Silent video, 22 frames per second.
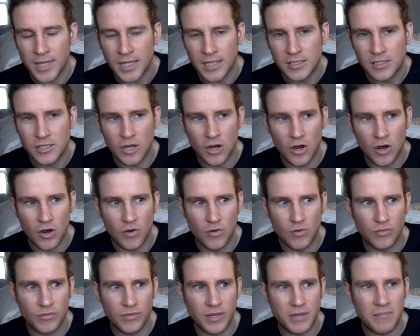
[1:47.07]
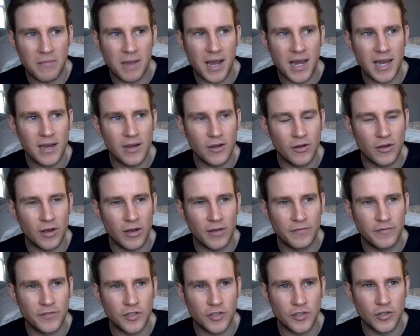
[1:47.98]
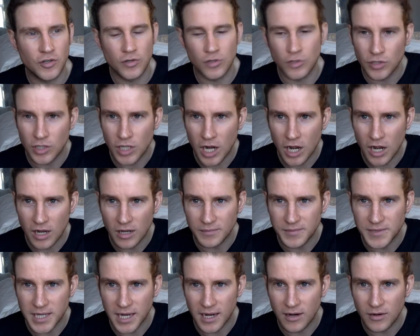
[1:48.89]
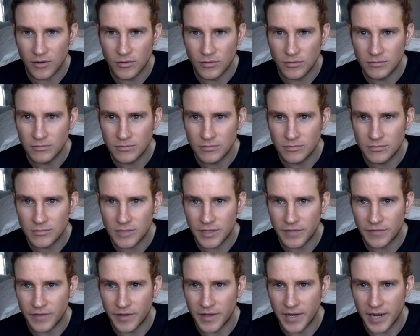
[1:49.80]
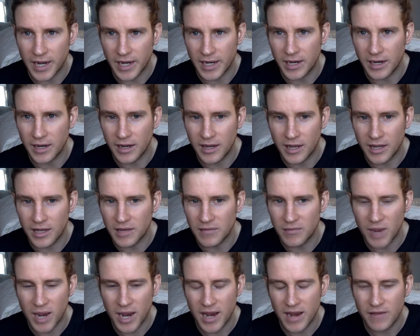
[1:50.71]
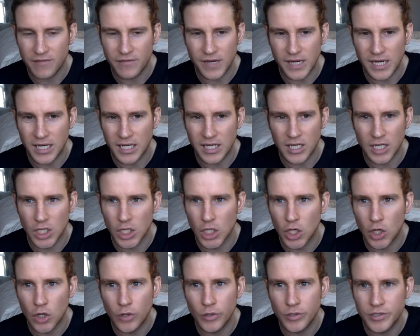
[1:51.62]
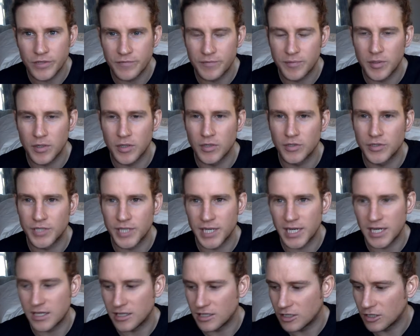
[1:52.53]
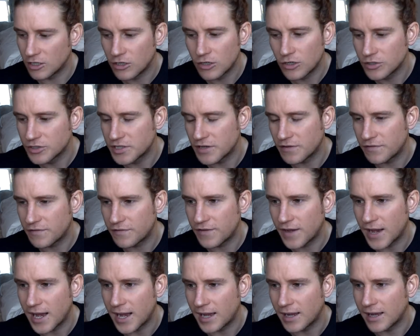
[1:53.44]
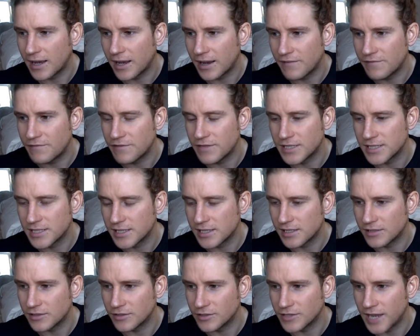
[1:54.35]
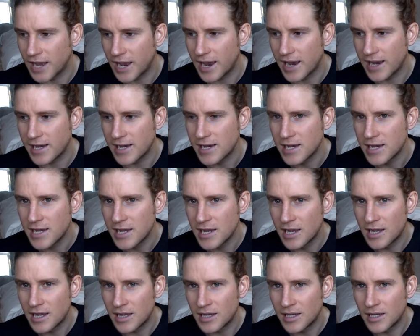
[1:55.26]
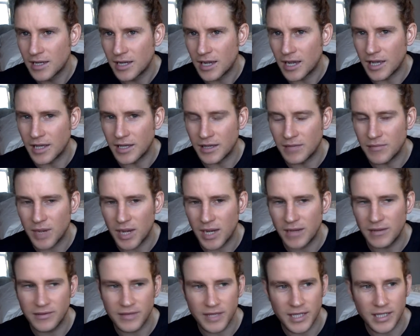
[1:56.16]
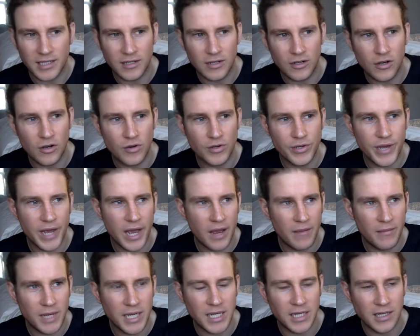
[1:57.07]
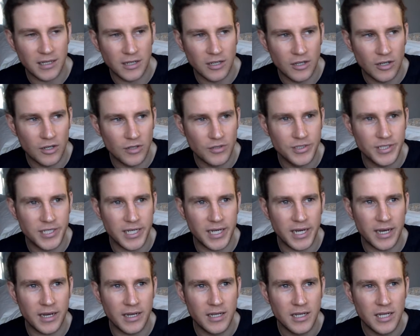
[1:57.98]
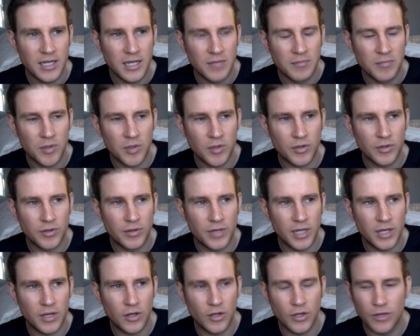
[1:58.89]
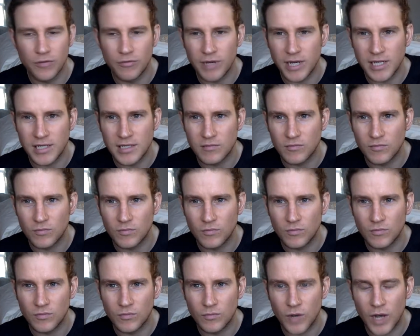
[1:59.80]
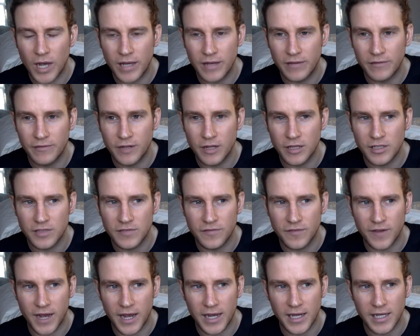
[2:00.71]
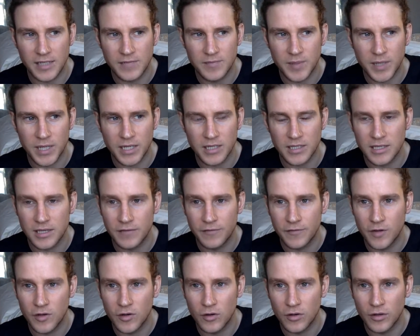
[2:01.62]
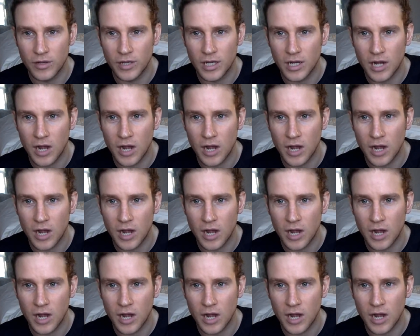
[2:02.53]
So they might have just cut carbs out of the diet, and they might have eaten loads of protein and loads of fat every single day. And they might think, oh yeah, I'm eating loads here. But the only reason why they've lost fat is because they've cut the